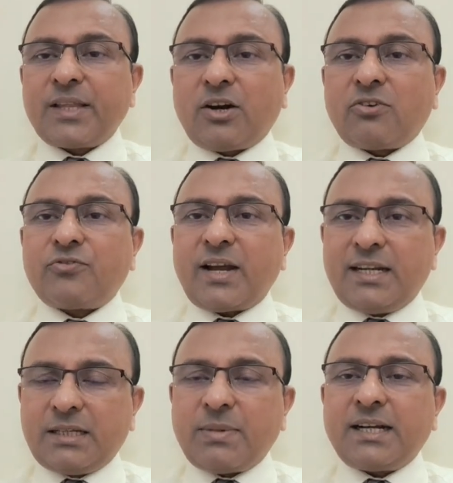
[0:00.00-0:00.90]
of
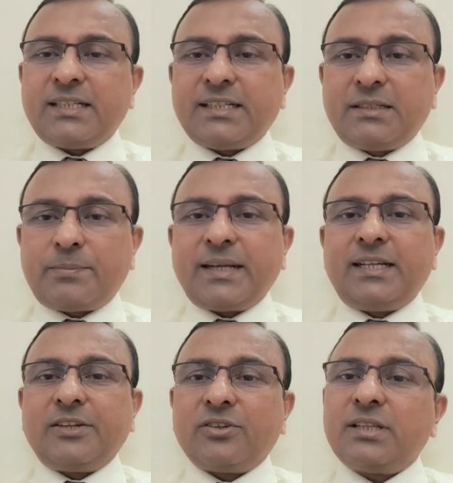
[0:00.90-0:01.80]
antibiotic
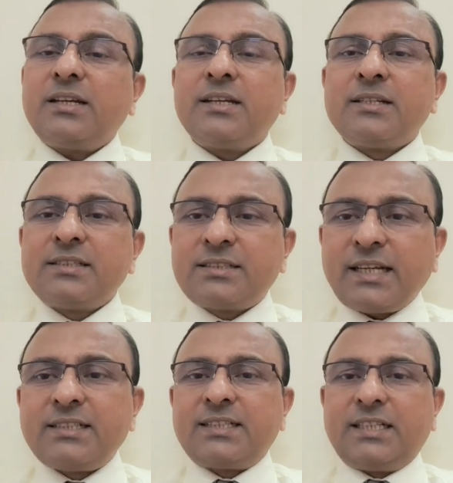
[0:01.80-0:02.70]
depending on the
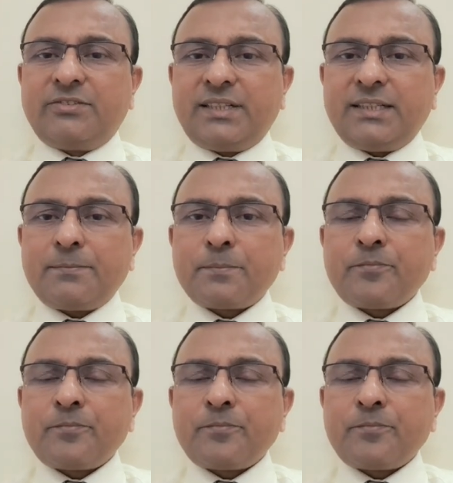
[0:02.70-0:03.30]
sensitivity.